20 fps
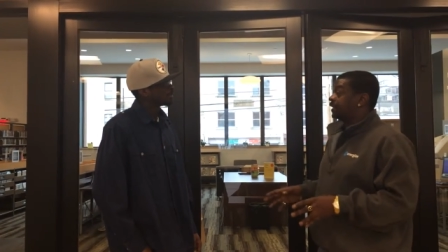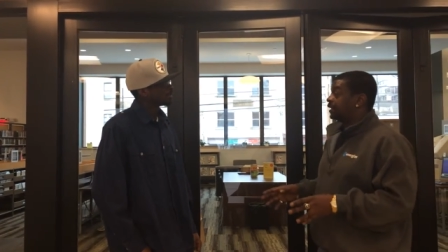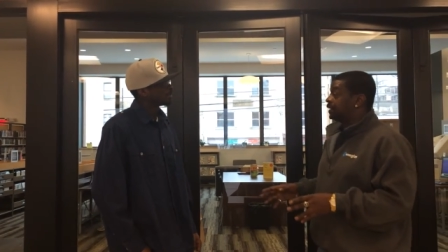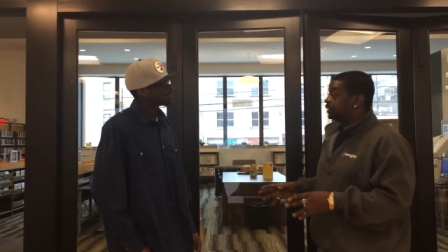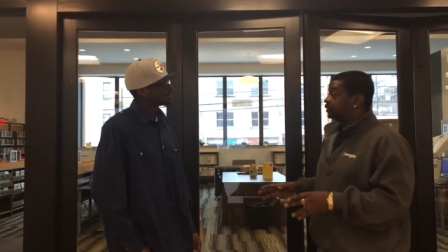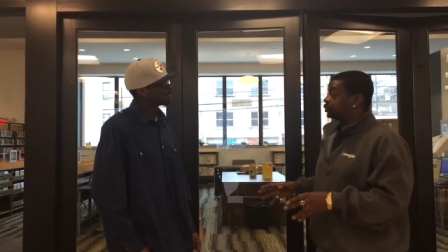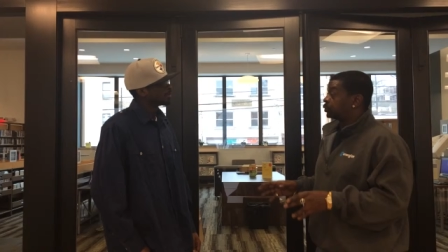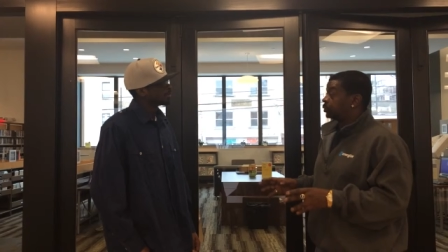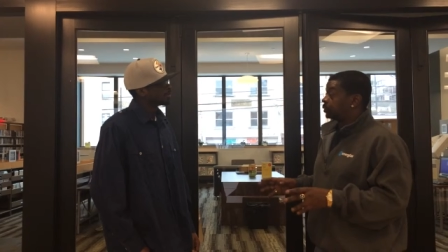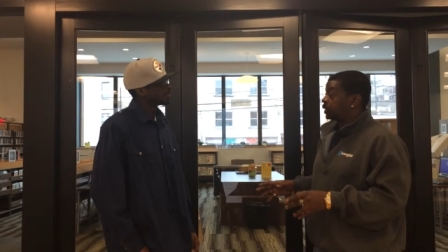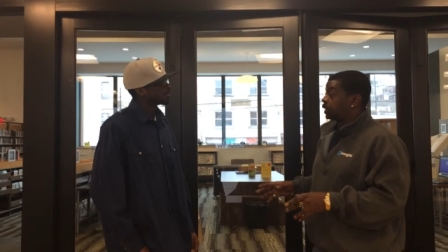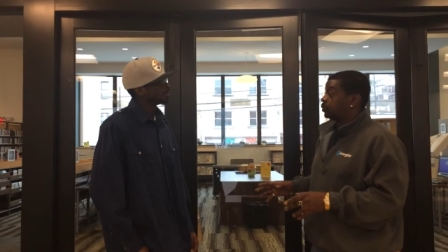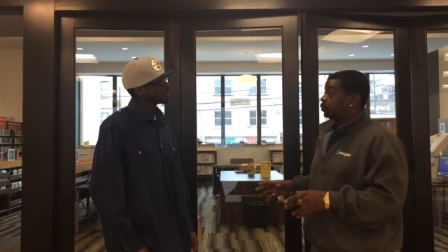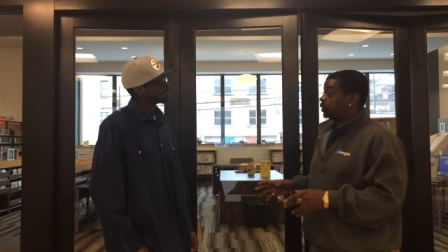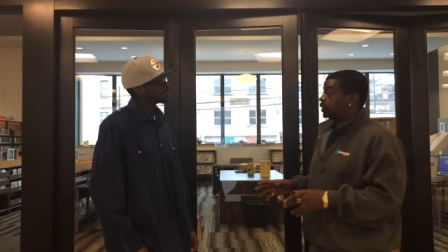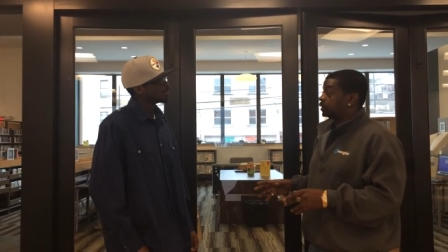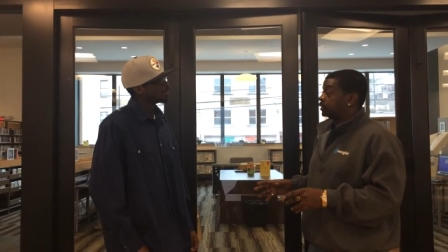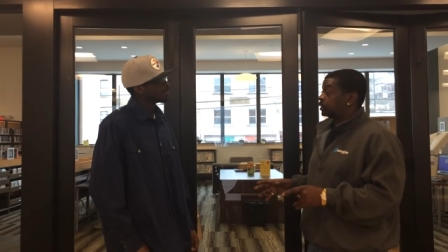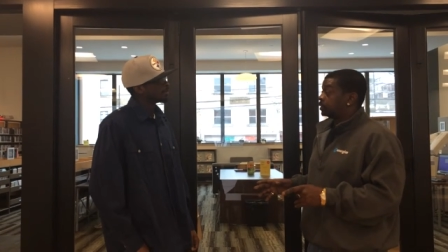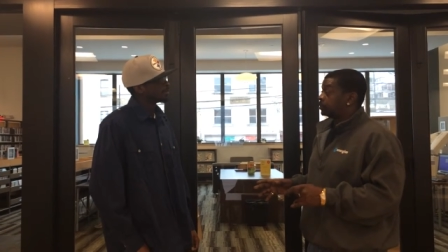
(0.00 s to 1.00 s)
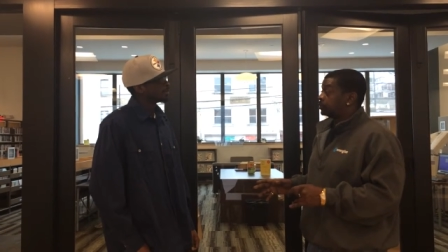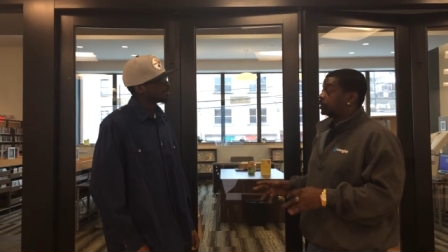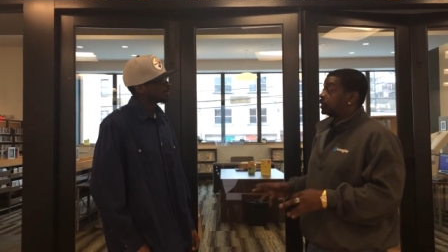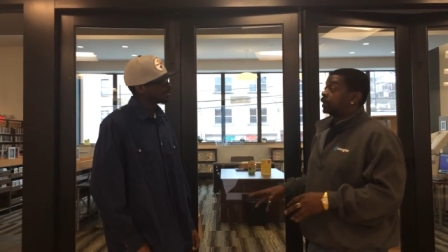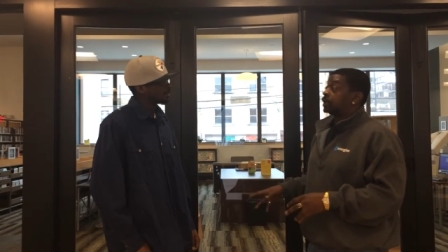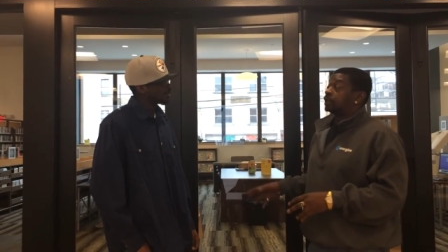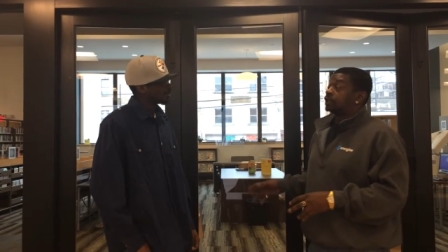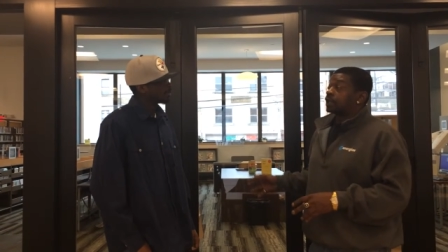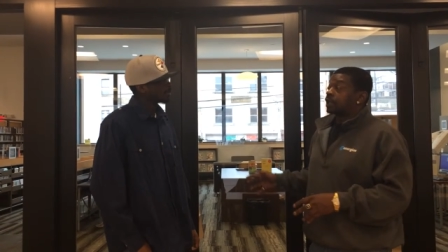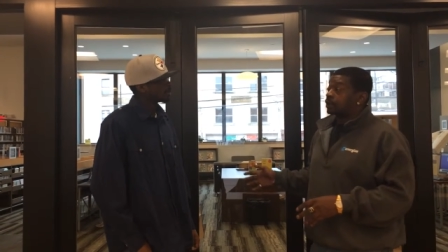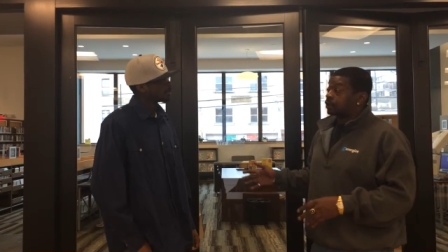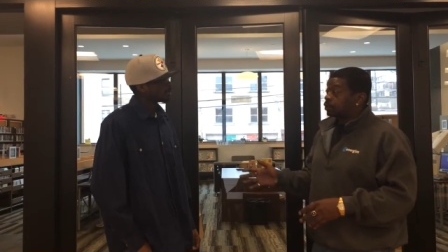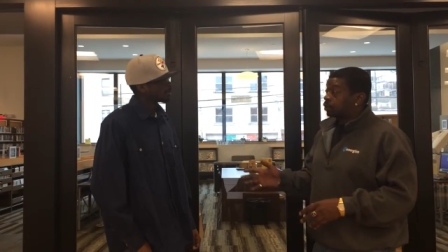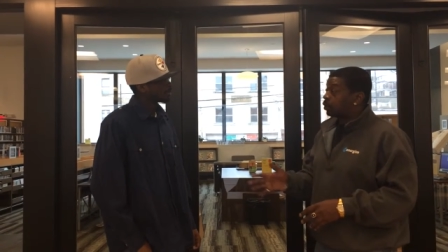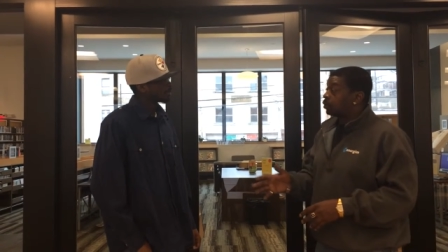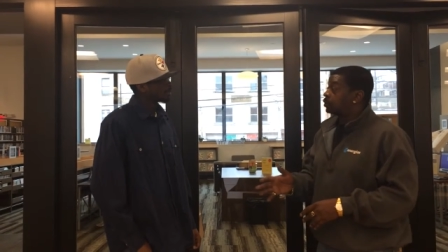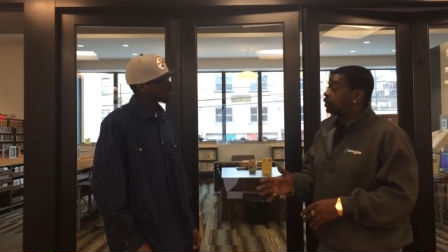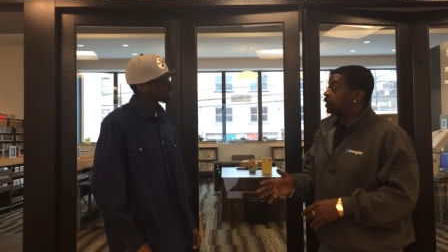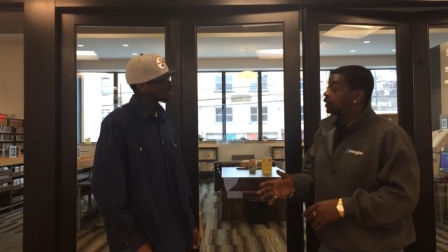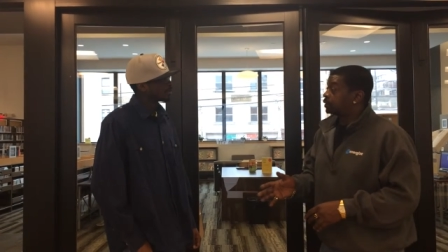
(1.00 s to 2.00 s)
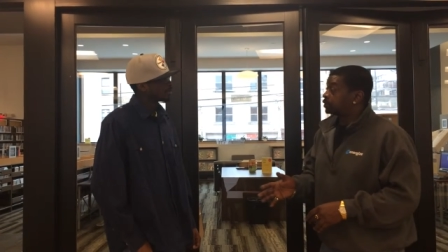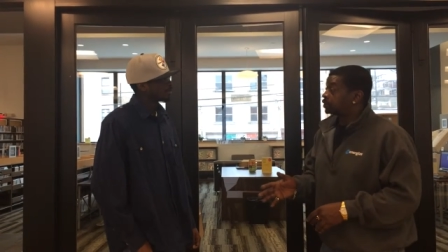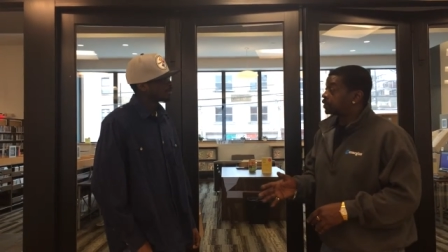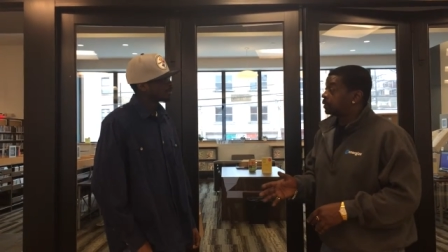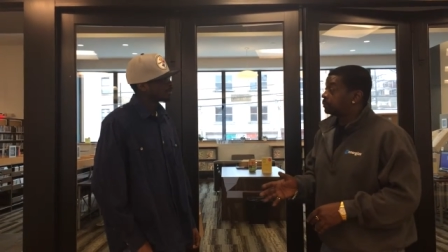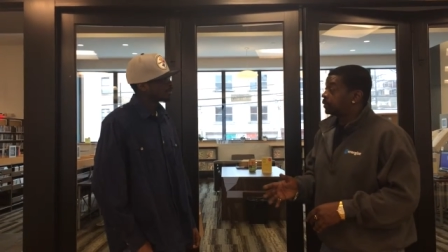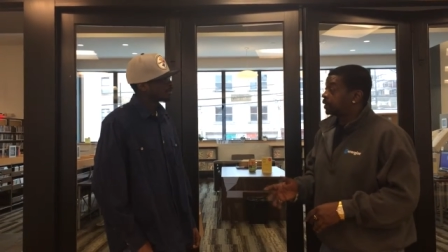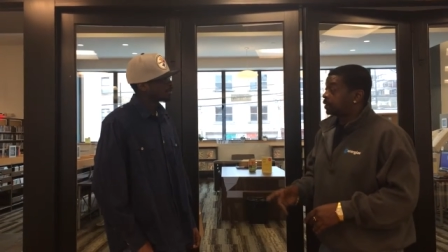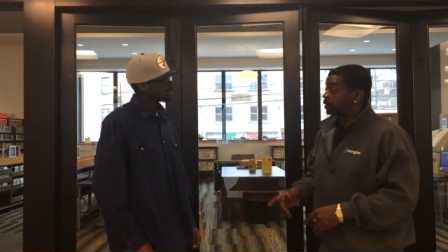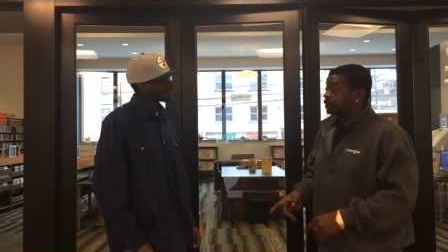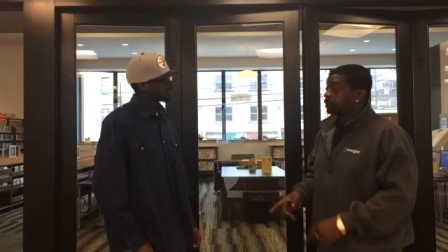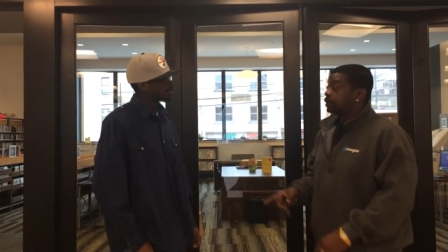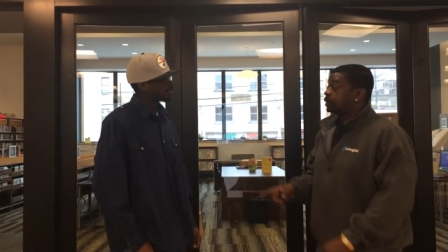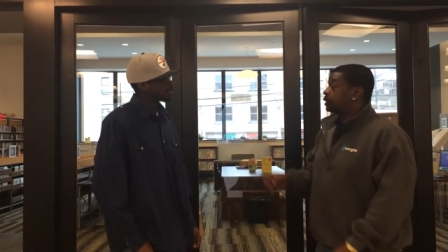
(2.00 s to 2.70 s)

heat through that window, and a lot of cold air is coming in.